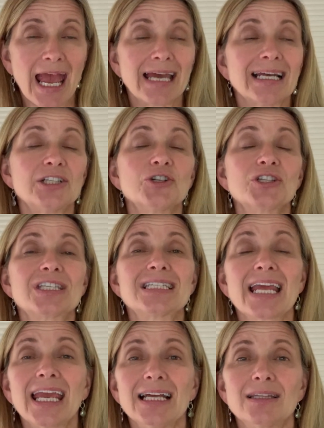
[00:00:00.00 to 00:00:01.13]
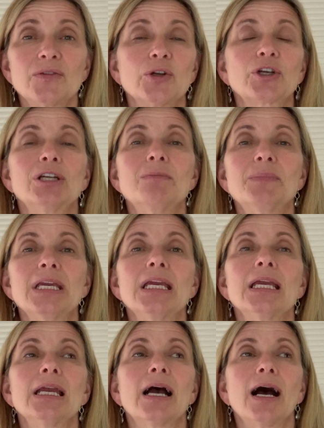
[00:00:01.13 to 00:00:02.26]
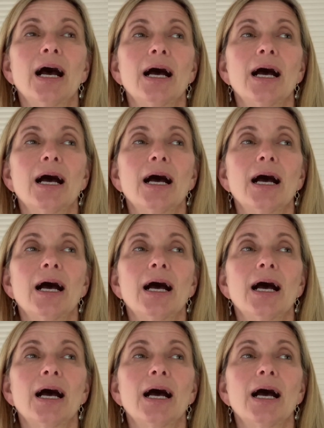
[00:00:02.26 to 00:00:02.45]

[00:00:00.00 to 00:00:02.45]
and understand that there can be